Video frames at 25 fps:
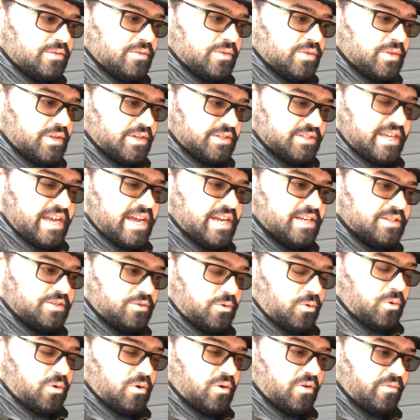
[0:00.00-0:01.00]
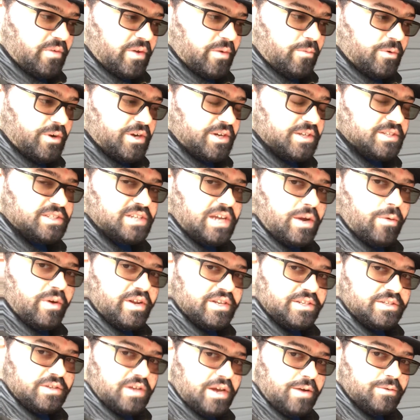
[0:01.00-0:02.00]
The exact order of it was I
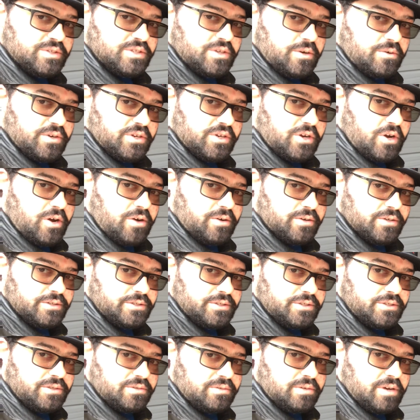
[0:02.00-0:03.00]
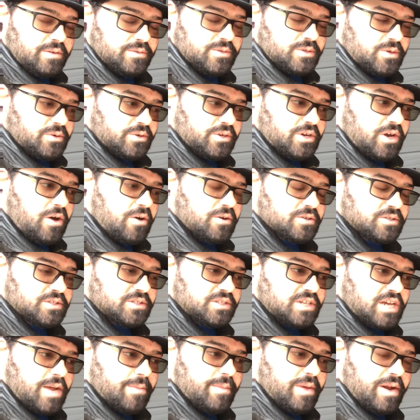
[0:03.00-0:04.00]
was going to college. I was going to college at the
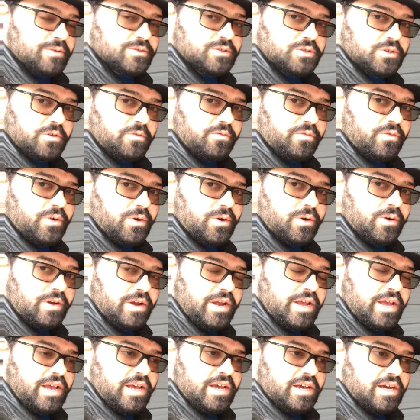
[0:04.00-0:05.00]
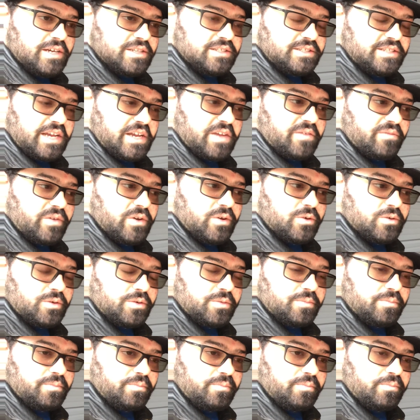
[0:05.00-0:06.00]
time, and I was looking for a second vehicle
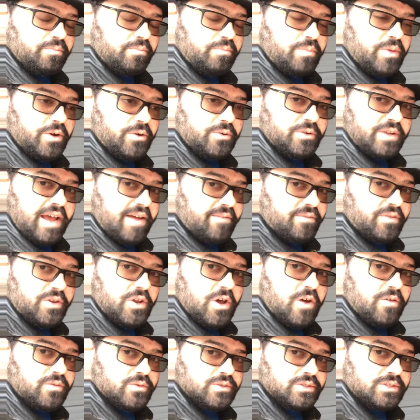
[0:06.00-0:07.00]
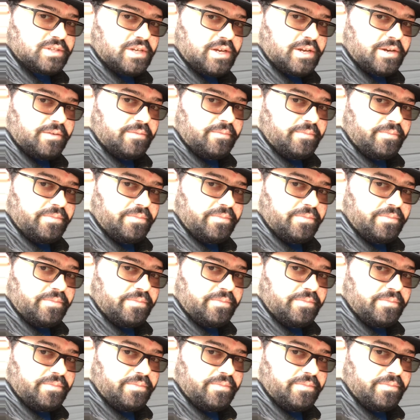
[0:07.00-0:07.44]
to build after Nova was done.